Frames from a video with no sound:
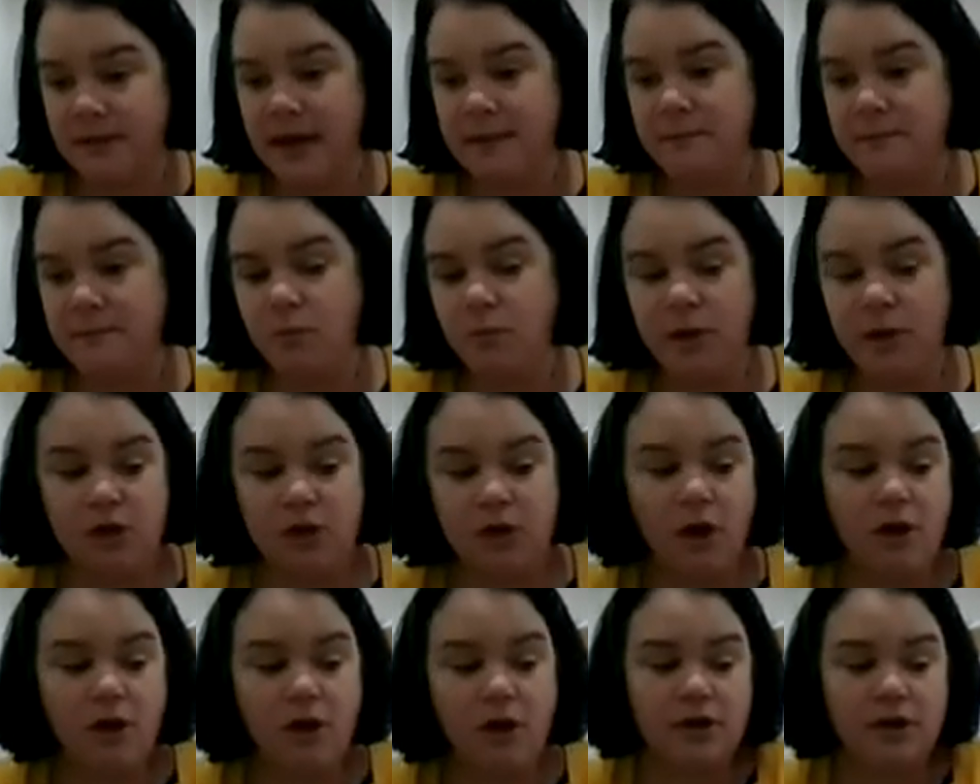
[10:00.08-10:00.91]
We
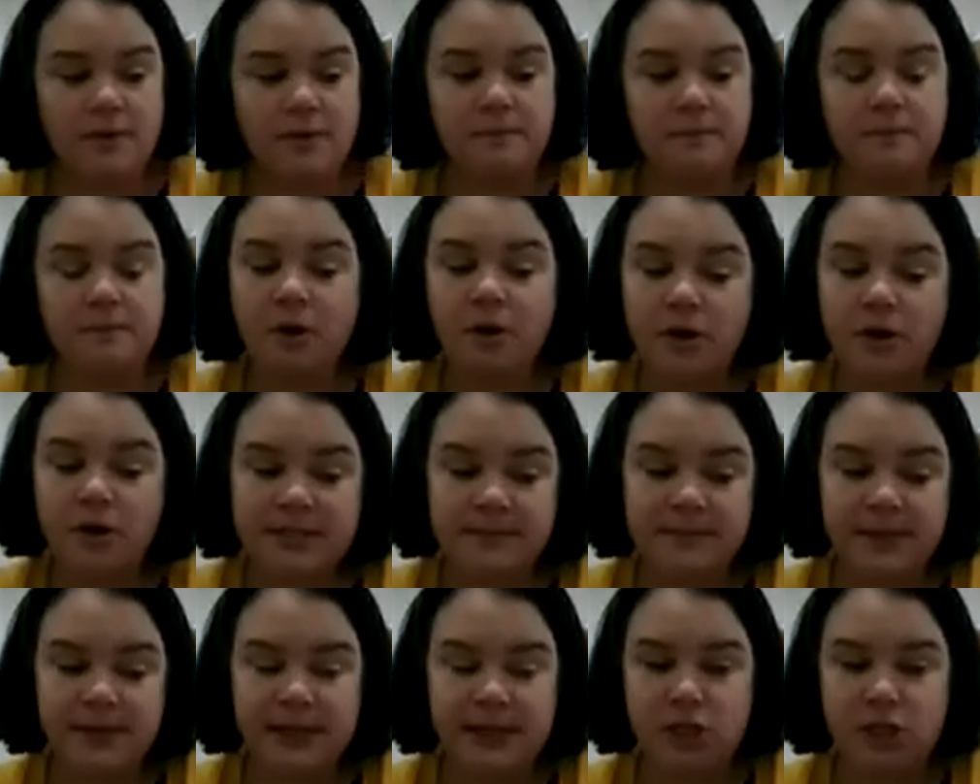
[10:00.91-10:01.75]
know that
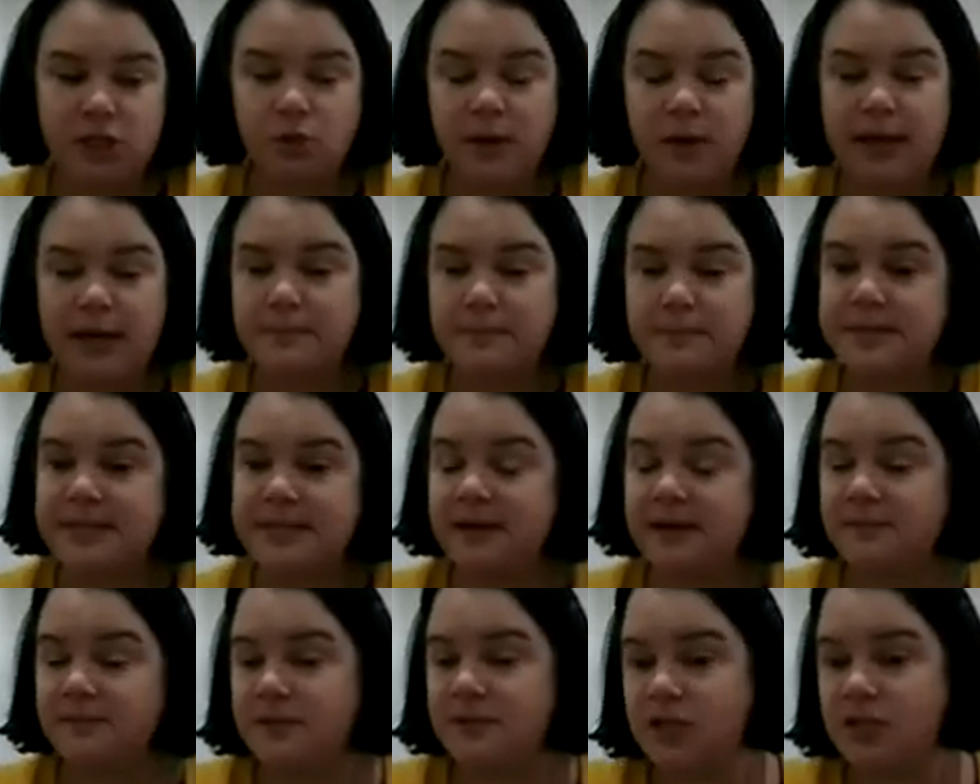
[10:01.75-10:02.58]
approximately 20%
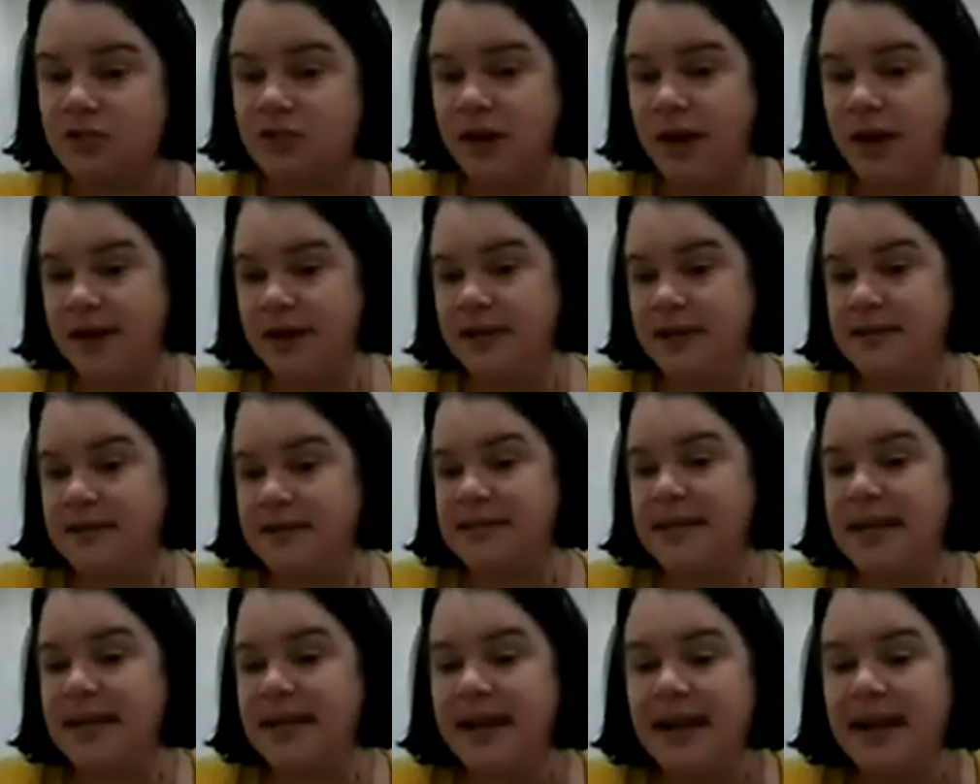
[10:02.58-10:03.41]
of
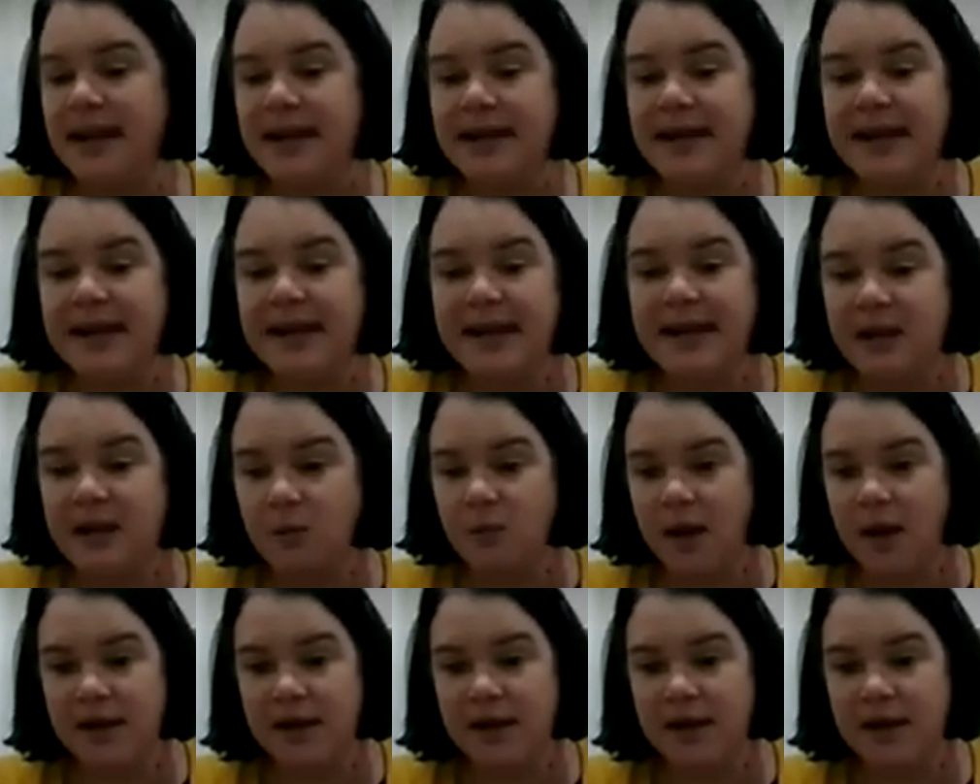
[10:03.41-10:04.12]
Australians in any 1